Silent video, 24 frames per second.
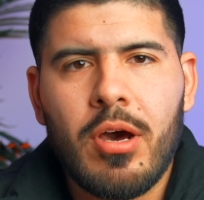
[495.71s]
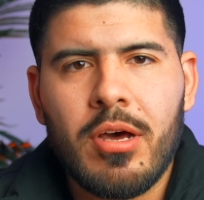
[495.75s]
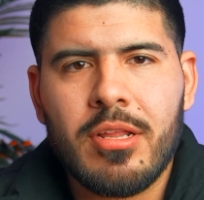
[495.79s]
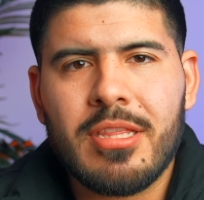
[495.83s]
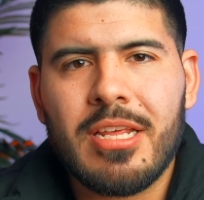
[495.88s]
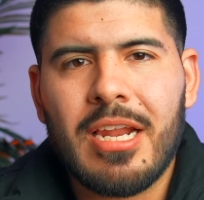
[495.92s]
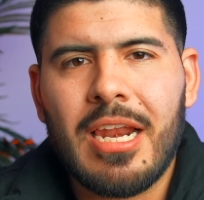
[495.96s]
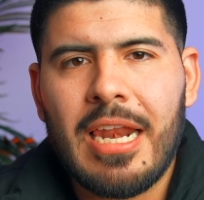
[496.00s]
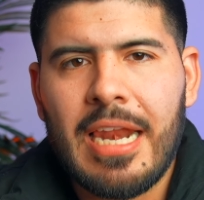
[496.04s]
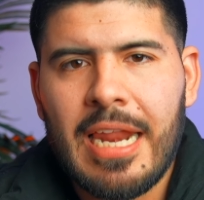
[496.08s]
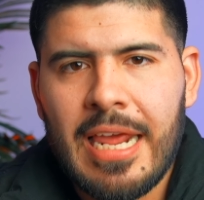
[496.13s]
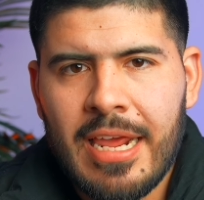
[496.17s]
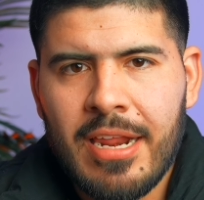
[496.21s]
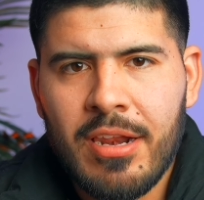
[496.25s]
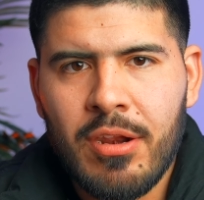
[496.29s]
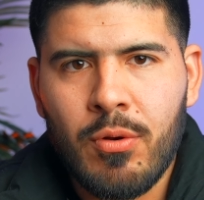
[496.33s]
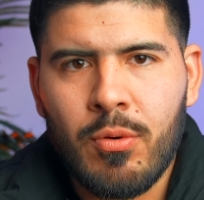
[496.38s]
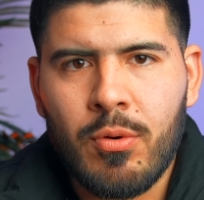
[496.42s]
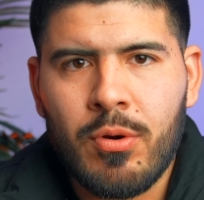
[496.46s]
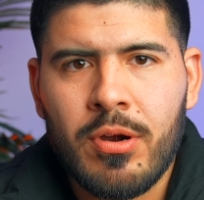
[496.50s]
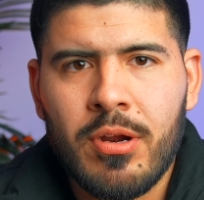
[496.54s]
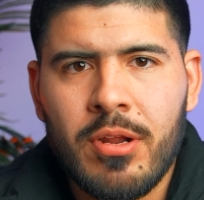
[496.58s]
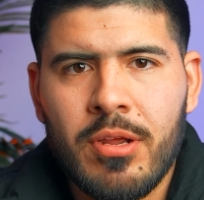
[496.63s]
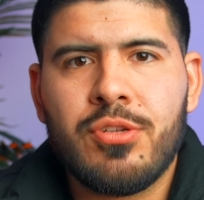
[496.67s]
on the
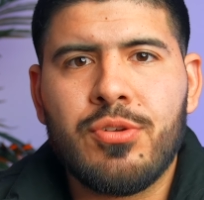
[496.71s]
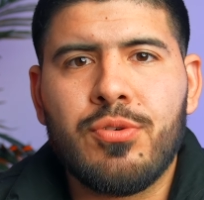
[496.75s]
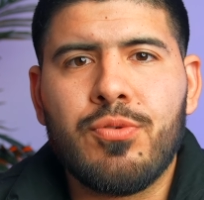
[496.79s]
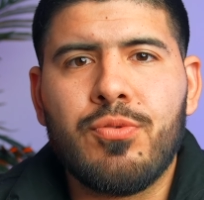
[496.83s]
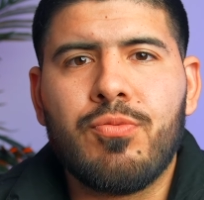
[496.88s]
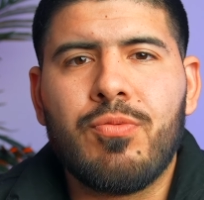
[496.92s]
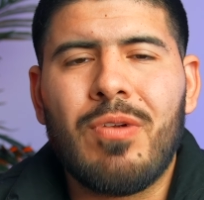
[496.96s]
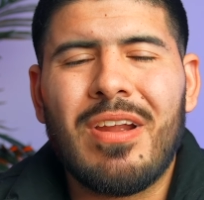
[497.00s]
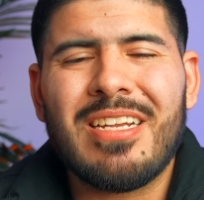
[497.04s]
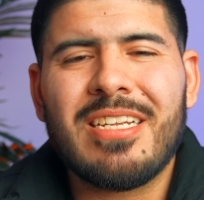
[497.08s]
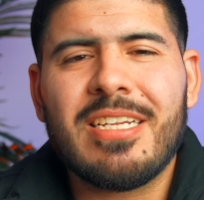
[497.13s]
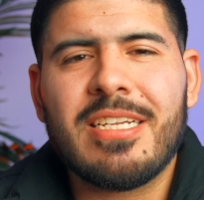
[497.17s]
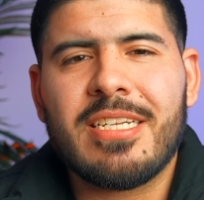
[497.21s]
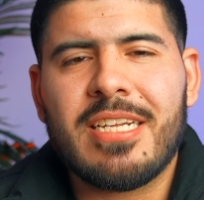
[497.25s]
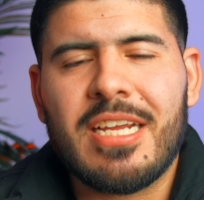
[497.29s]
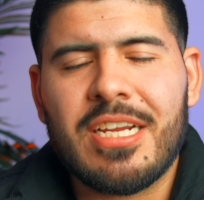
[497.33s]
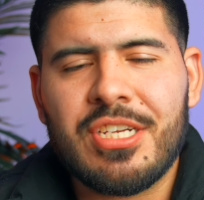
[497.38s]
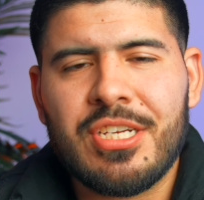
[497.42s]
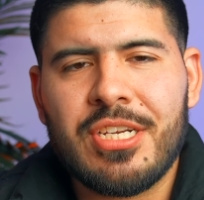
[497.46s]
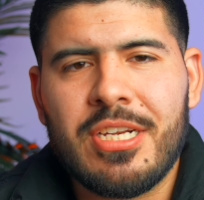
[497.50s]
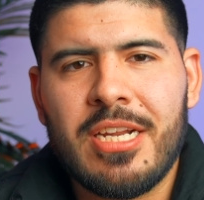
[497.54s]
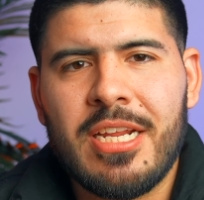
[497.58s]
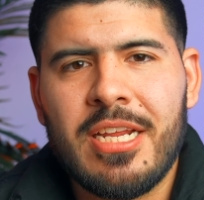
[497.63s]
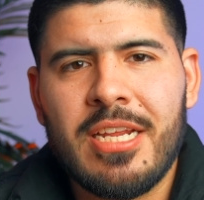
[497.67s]
landlord to rent to
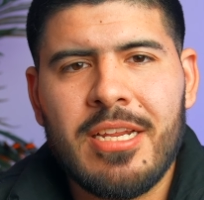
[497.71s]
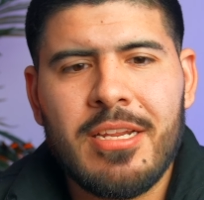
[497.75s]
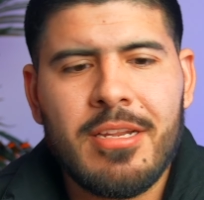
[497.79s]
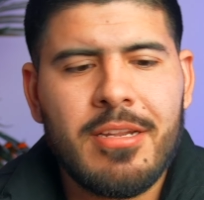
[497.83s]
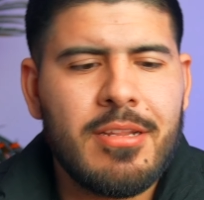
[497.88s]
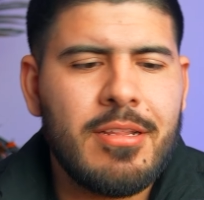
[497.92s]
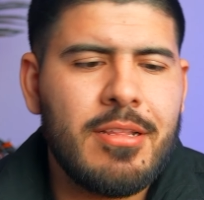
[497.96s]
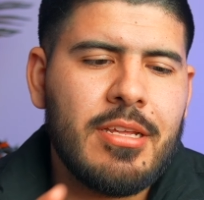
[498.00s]
Section 8,